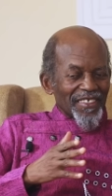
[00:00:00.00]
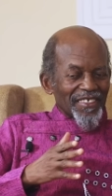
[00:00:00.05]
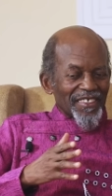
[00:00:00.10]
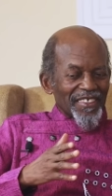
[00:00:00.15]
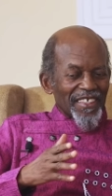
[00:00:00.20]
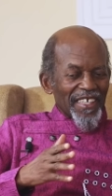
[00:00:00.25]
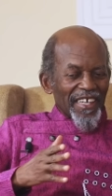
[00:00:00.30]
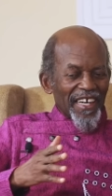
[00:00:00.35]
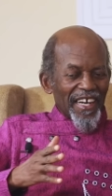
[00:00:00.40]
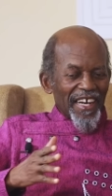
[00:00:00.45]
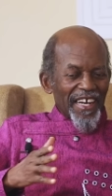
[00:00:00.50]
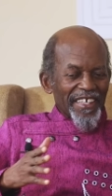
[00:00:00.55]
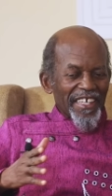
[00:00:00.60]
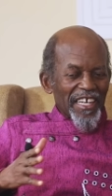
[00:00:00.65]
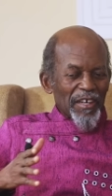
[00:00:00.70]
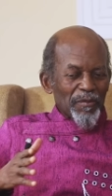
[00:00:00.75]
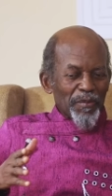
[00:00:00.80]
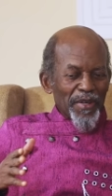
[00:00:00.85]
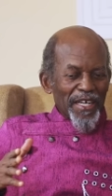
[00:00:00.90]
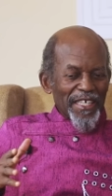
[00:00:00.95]
the higher
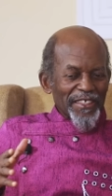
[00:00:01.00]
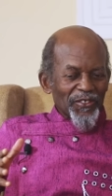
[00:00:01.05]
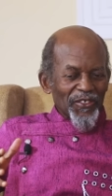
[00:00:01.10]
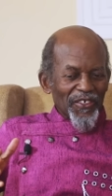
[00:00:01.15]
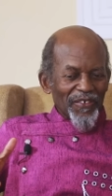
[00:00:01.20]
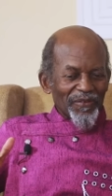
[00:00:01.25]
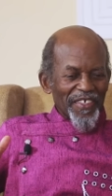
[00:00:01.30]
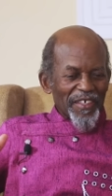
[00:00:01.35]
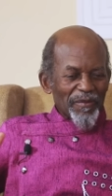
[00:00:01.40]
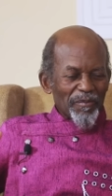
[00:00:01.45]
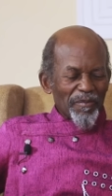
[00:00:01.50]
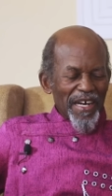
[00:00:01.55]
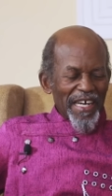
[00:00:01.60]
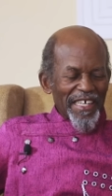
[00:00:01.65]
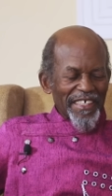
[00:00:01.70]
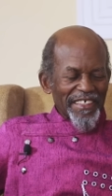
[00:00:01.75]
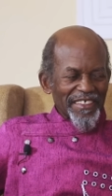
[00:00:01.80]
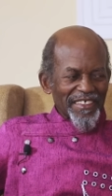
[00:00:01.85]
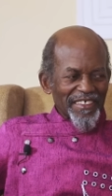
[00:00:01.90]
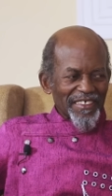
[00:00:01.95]
part of the
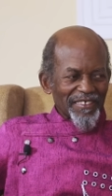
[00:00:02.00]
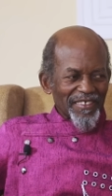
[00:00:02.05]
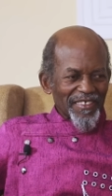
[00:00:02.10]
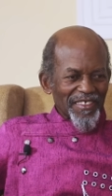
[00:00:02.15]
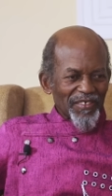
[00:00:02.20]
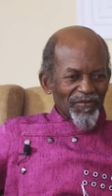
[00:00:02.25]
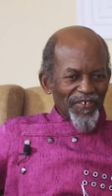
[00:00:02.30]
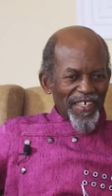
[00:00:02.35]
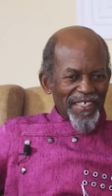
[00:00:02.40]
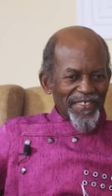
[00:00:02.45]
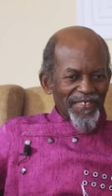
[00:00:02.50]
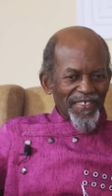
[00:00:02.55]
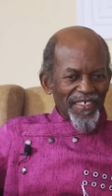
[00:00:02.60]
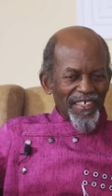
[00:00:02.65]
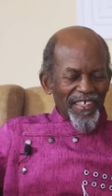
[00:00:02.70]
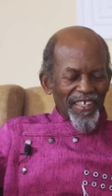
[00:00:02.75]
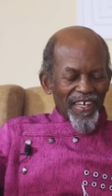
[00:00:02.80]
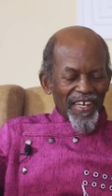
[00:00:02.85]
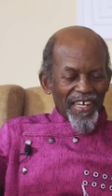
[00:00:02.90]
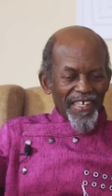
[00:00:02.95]
mind, if I say
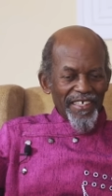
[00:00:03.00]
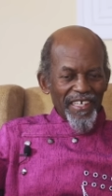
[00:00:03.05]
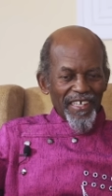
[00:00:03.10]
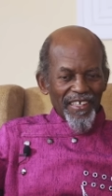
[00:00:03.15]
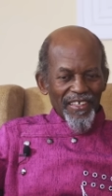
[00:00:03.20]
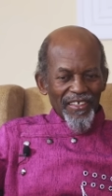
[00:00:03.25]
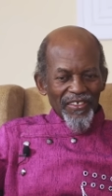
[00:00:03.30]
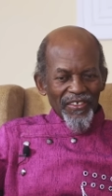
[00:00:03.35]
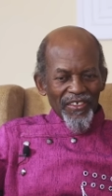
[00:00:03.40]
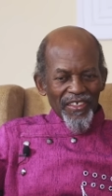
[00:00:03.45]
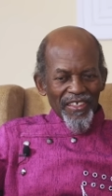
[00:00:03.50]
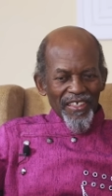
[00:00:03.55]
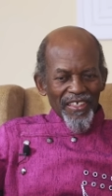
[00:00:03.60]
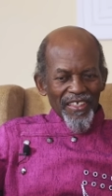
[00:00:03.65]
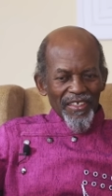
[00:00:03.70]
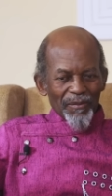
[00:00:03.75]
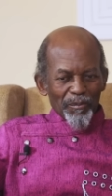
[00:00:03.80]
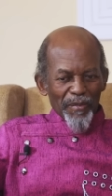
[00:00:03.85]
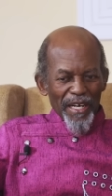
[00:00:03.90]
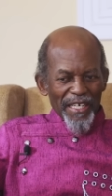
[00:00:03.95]
higher,
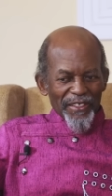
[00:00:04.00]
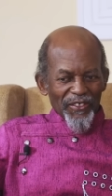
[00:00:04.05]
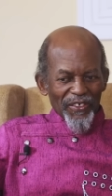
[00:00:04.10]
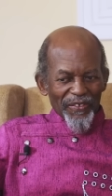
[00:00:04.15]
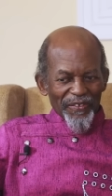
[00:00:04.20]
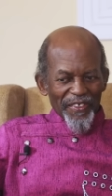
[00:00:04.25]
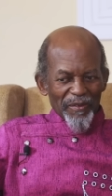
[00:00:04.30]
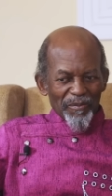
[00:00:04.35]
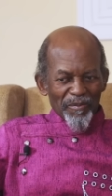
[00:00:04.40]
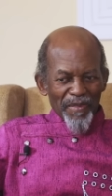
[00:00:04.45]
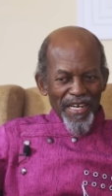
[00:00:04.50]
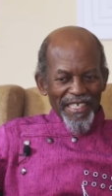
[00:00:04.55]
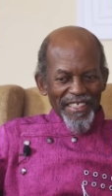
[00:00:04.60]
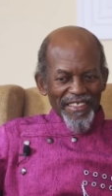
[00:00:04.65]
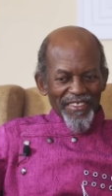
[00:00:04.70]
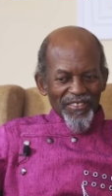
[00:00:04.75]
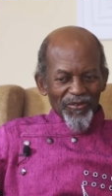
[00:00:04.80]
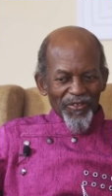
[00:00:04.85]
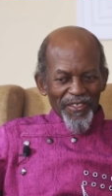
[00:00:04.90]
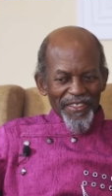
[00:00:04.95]
part of the
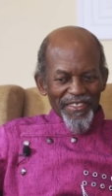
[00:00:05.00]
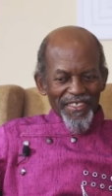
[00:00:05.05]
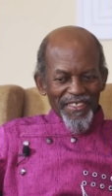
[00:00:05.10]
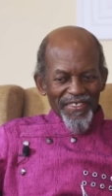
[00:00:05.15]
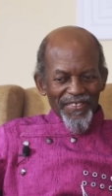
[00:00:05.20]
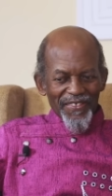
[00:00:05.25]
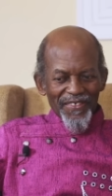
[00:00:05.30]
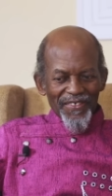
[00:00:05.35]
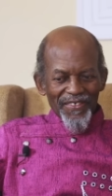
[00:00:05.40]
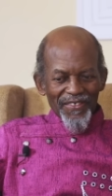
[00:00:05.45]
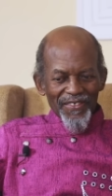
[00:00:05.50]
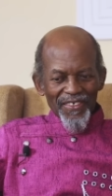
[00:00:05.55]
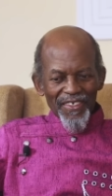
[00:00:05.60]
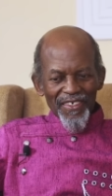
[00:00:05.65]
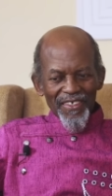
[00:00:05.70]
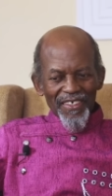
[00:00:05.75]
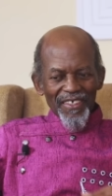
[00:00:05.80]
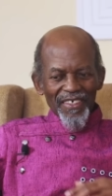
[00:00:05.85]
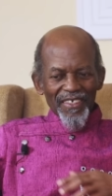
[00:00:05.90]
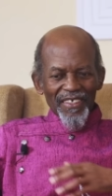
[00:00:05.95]
mind which is
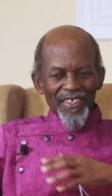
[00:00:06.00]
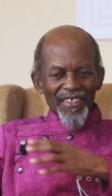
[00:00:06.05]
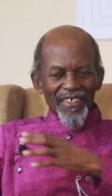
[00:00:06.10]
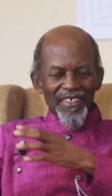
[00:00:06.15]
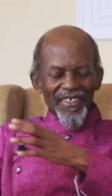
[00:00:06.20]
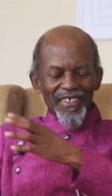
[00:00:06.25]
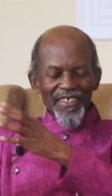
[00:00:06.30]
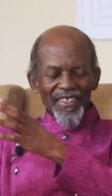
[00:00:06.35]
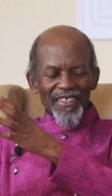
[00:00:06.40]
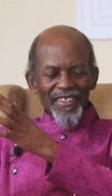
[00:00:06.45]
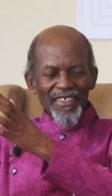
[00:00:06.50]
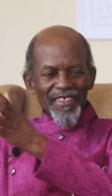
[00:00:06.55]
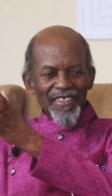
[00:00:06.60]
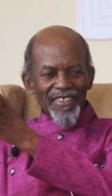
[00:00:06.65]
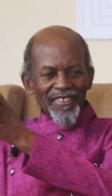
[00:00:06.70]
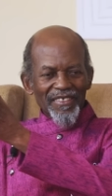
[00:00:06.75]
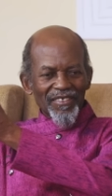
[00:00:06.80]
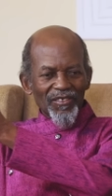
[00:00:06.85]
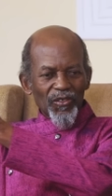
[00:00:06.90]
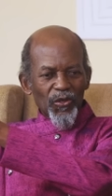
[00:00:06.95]

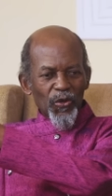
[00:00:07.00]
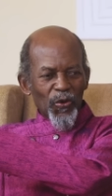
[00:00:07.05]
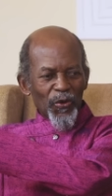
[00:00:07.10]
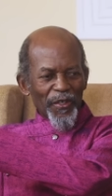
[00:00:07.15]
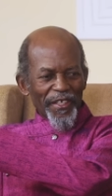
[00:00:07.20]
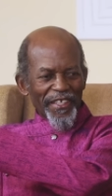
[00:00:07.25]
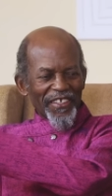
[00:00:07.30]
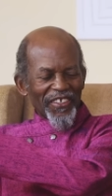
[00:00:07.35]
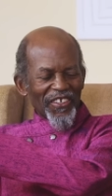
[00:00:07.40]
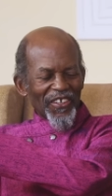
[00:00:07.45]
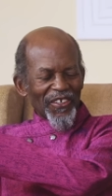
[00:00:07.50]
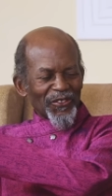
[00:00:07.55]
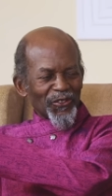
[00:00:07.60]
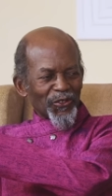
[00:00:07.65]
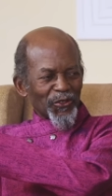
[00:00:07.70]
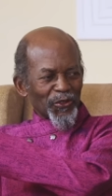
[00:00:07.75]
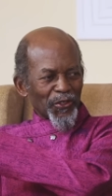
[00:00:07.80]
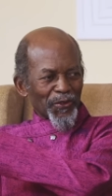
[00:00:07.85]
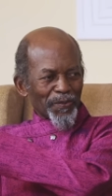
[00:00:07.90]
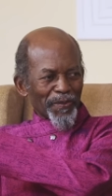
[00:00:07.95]
hooking on
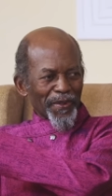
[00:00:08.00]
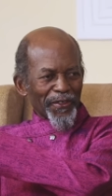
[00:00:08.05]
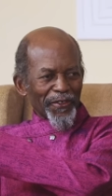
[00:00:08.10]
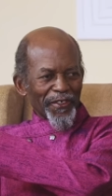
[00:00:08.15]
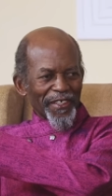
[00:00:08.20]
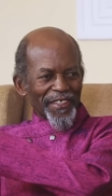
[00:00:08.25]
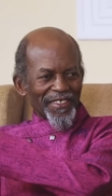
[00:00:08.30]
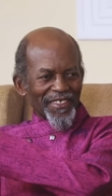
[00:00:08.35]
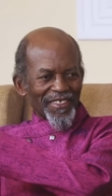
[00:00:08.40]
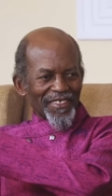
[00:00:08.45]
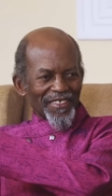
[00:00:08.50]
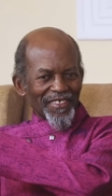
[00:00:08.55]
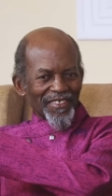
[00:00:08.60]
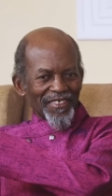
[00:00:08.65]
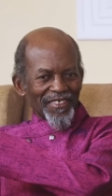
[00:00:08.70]
to spirit,